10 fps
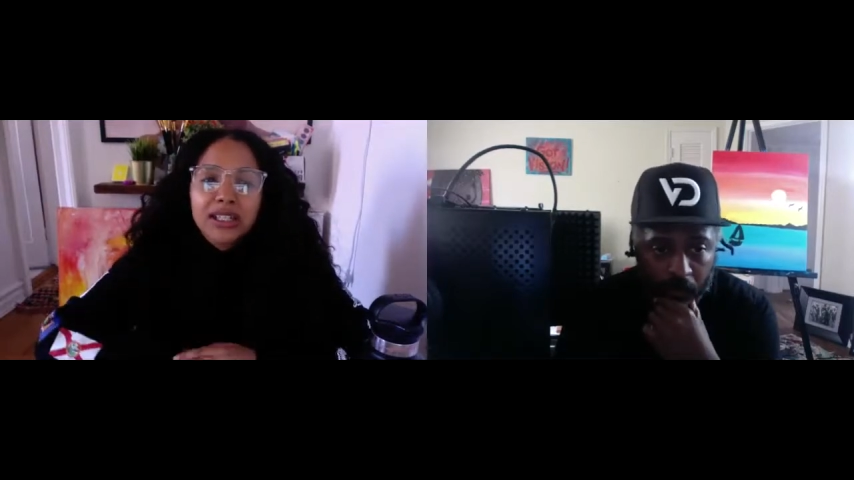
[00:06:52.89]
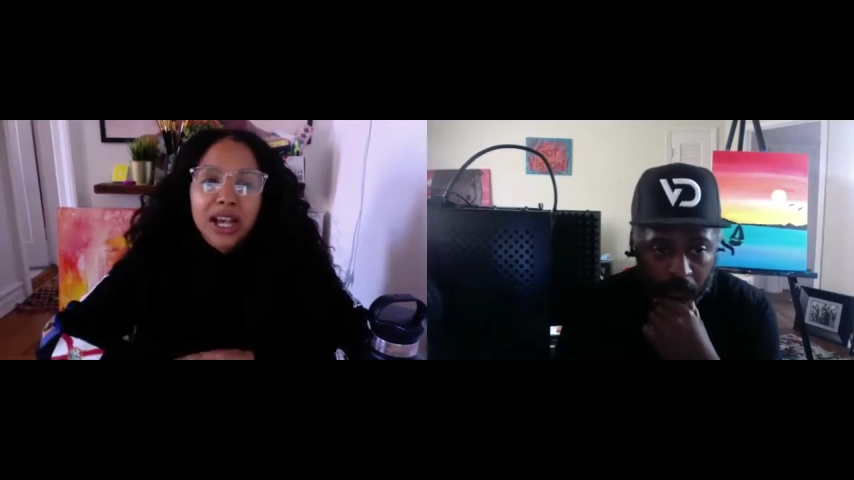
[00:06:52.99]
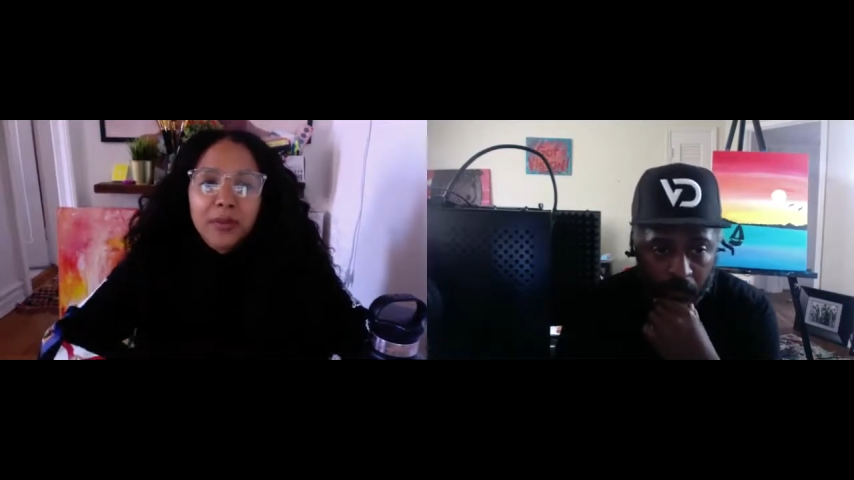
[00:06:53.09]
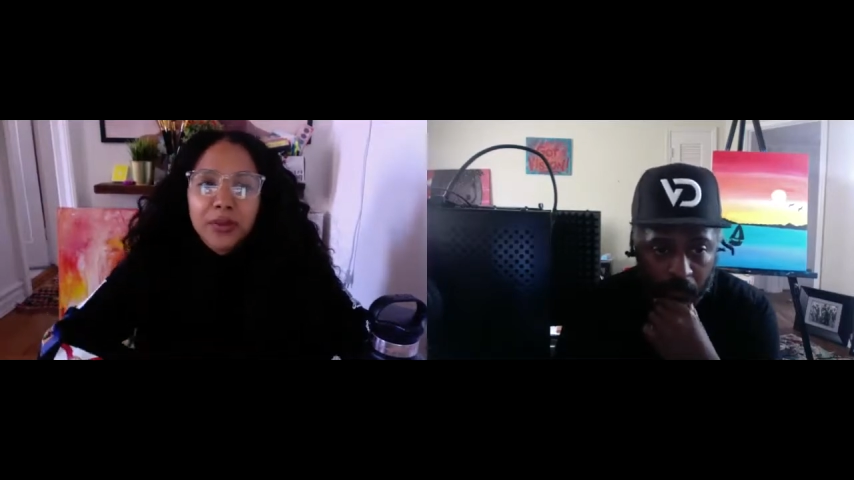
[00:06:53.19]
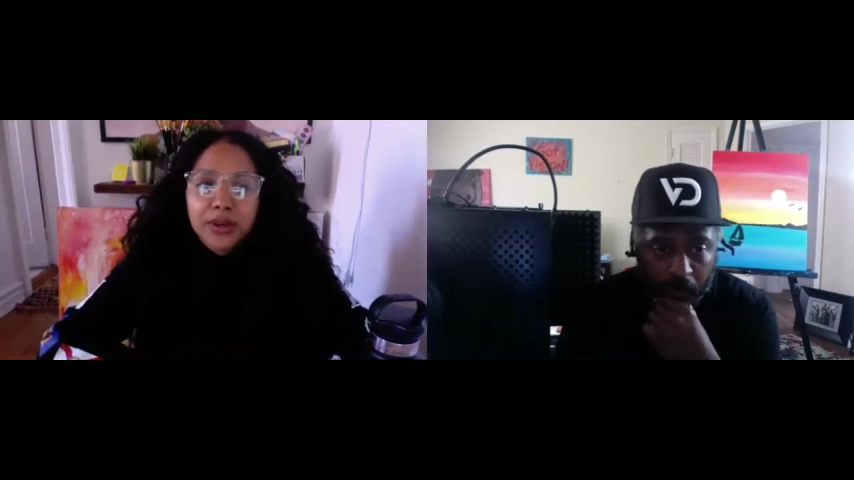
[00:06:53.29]

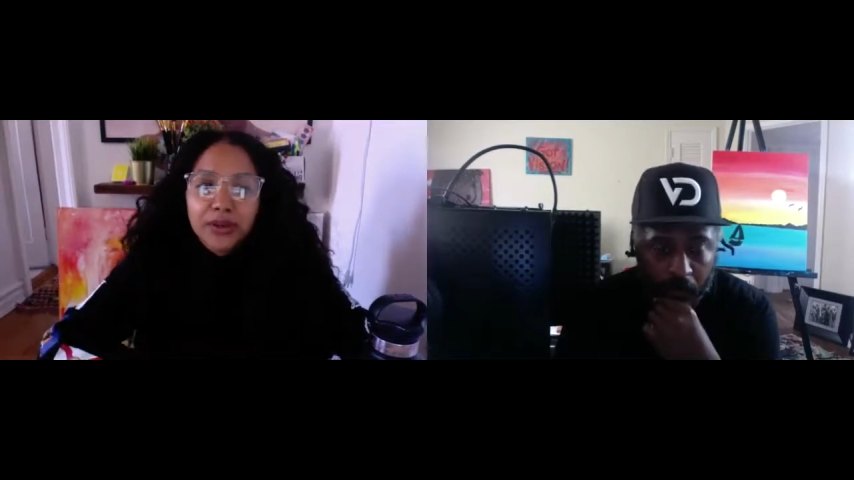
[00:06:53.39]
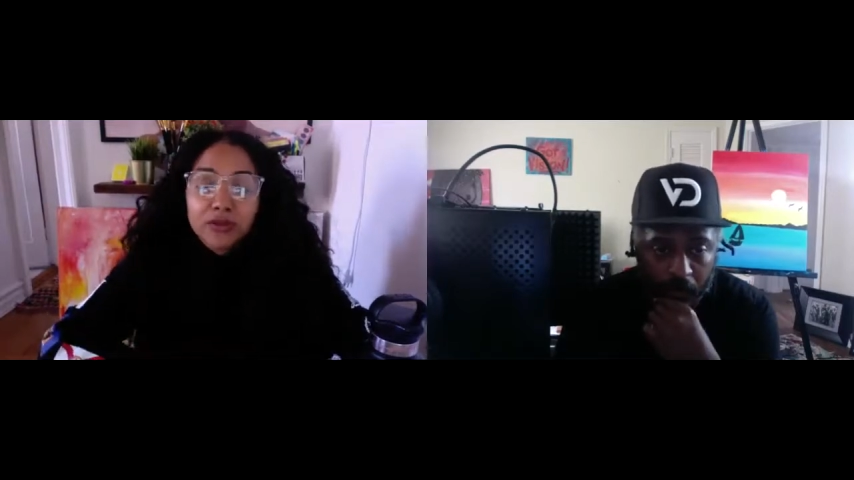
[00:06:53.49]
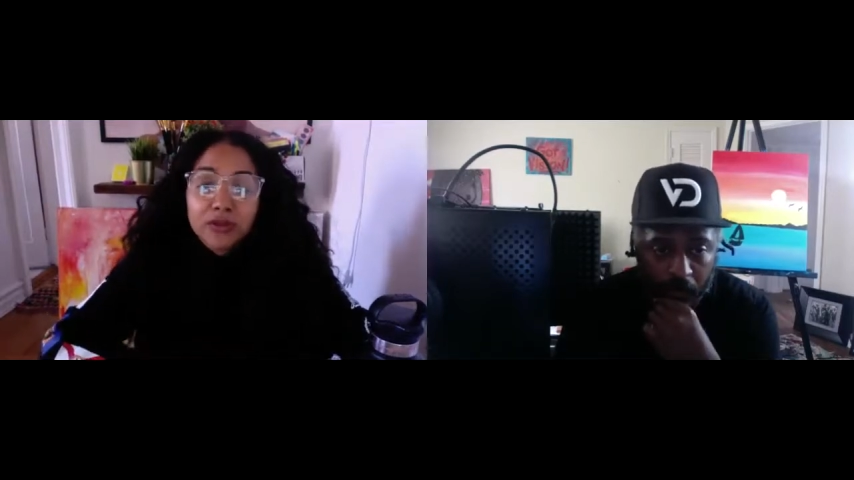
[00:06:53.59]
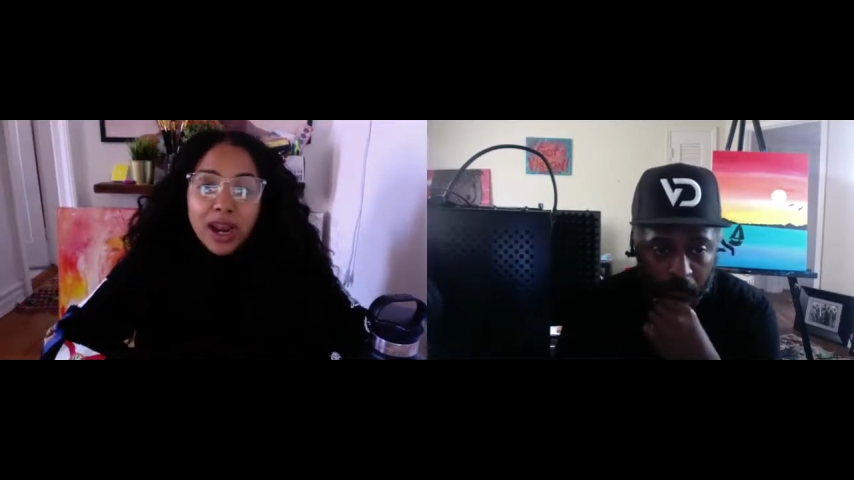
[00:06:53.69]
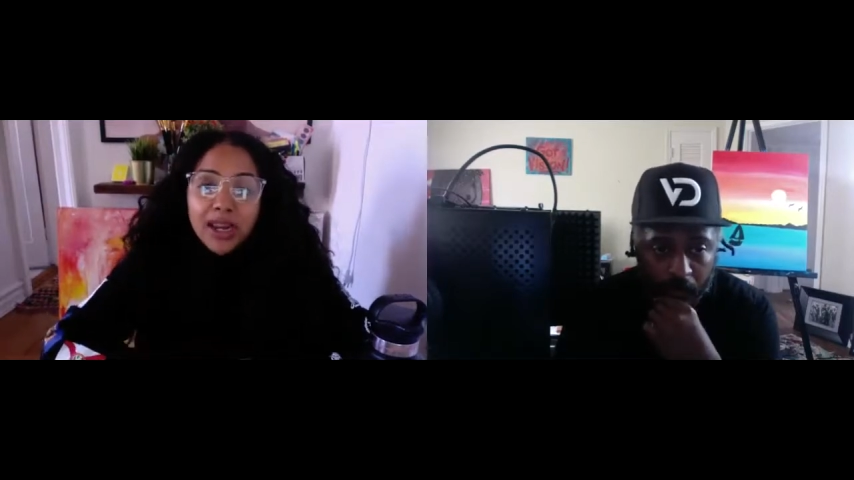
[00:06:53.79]
type of
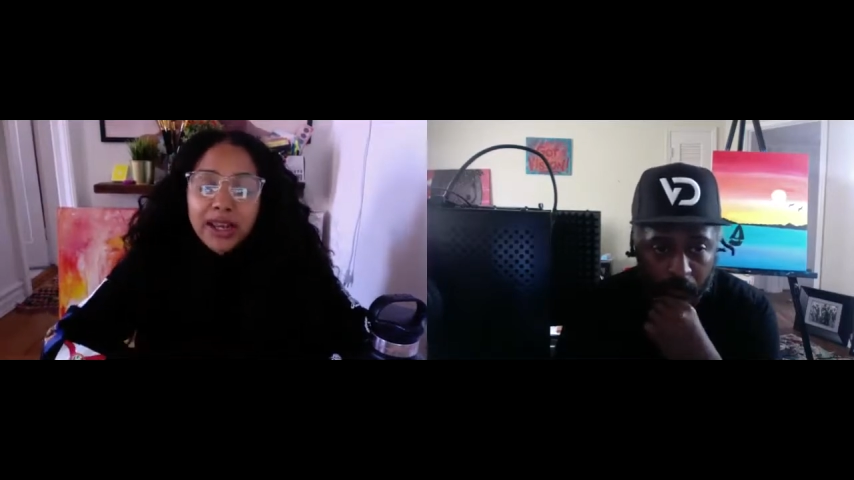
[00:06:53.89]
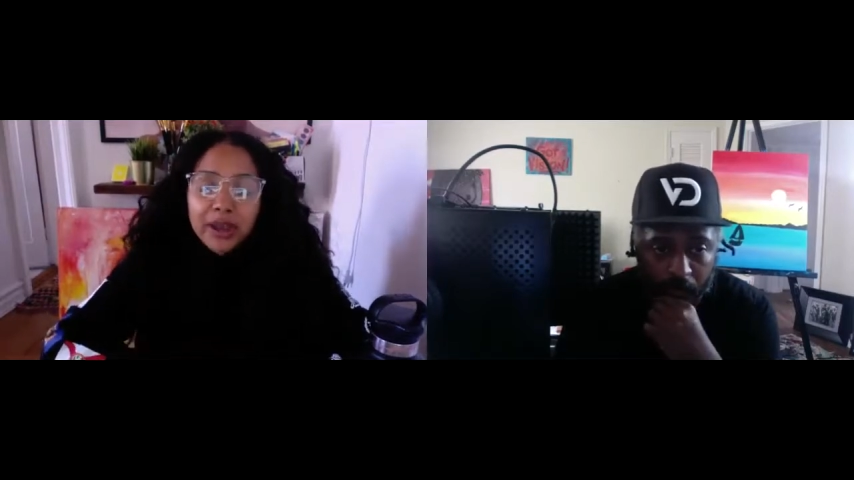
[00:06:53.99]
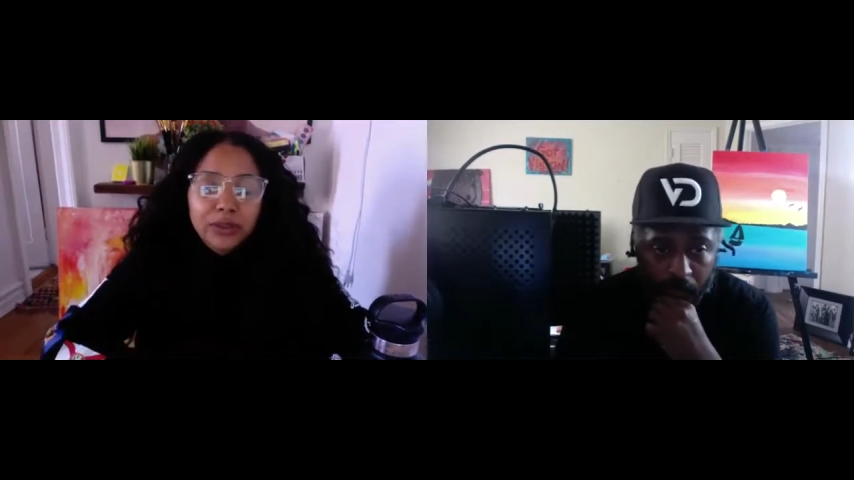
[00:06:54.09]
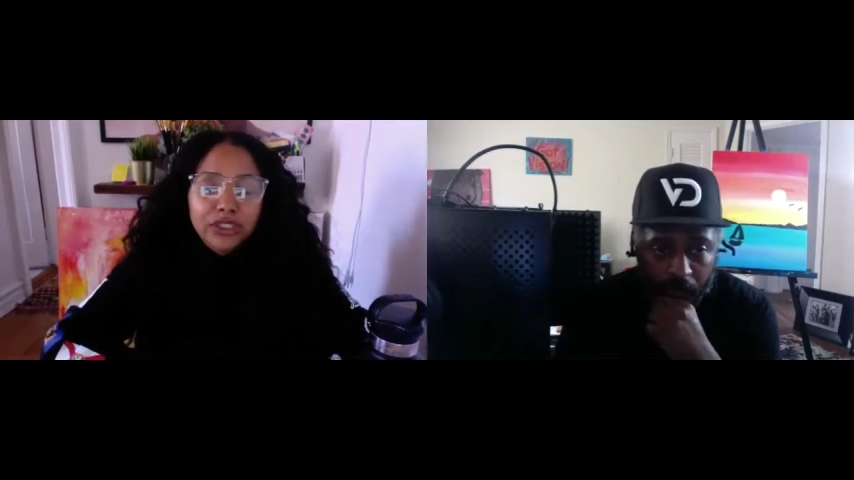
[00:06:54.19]
writing,